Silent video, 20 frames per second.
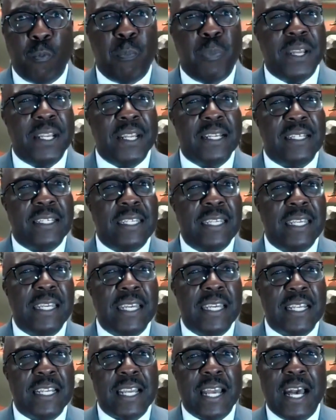But it
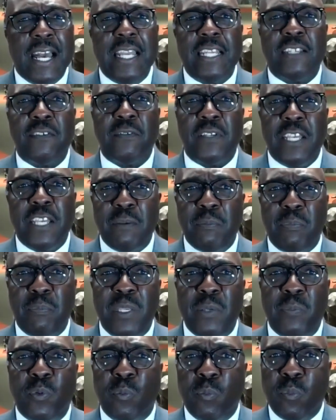did kind of get
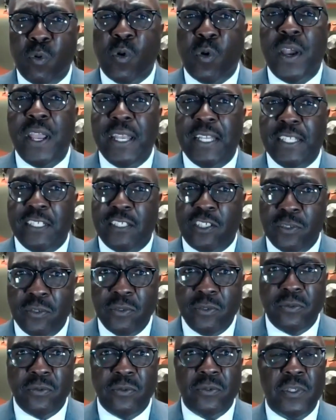people more in
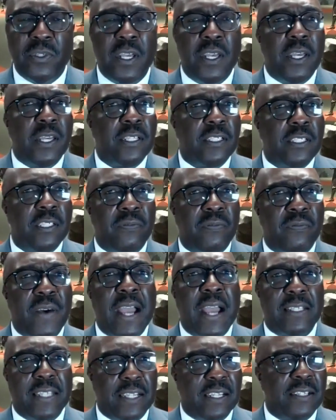tune to the
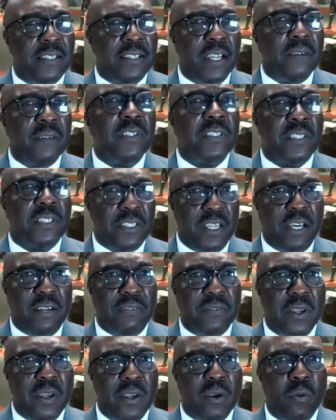fact that enough is enough.
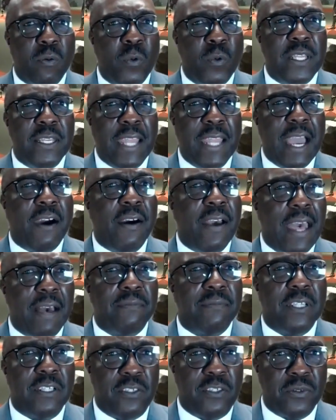We now
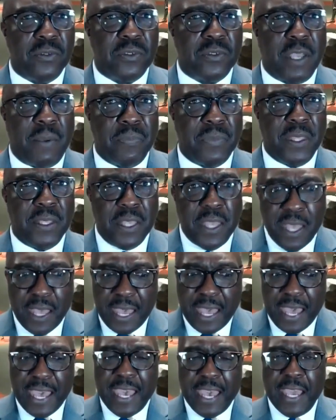have to do something.
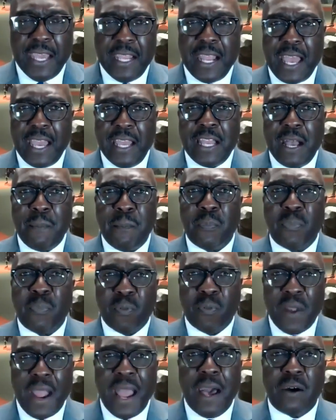And I'm
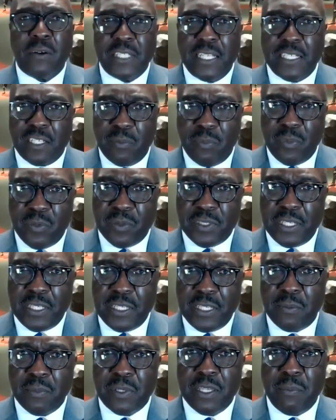proud that the
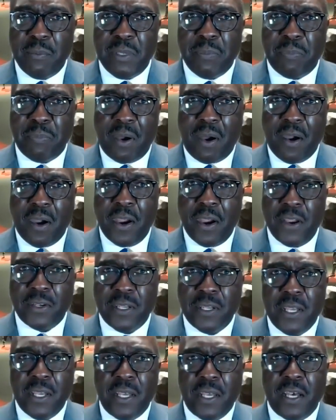museum can be part
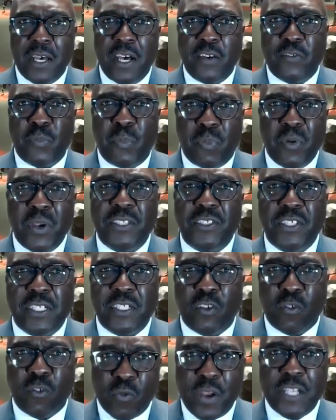of bridging
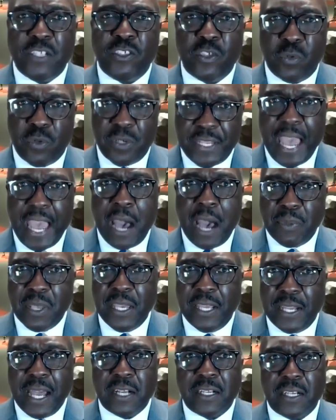the racial gap
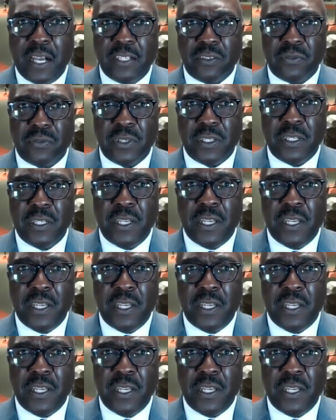in our country.